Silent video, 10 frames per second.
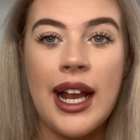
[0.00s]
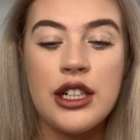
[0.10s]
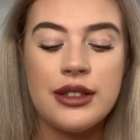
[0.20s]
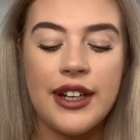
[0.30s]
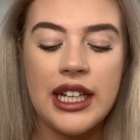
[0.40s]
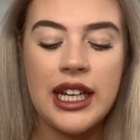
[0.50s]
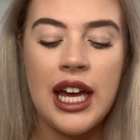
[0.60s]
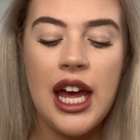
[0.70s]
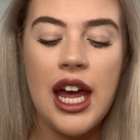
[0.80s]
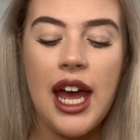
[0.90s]
I just think
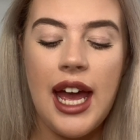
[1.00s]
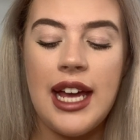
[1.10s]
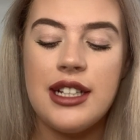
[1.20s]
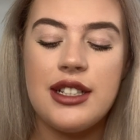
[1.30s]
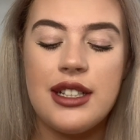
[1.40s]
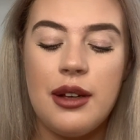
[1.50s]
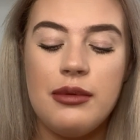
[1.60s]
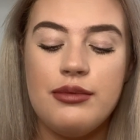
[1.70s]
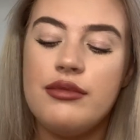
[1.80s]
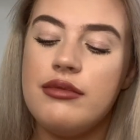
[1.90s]
it's
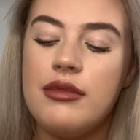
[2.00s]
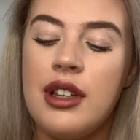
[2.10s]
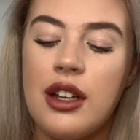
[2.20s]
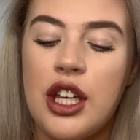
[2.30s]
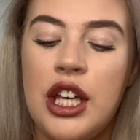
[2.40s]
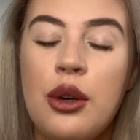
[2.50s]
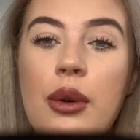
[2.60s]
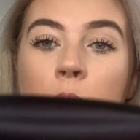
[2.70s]
cute.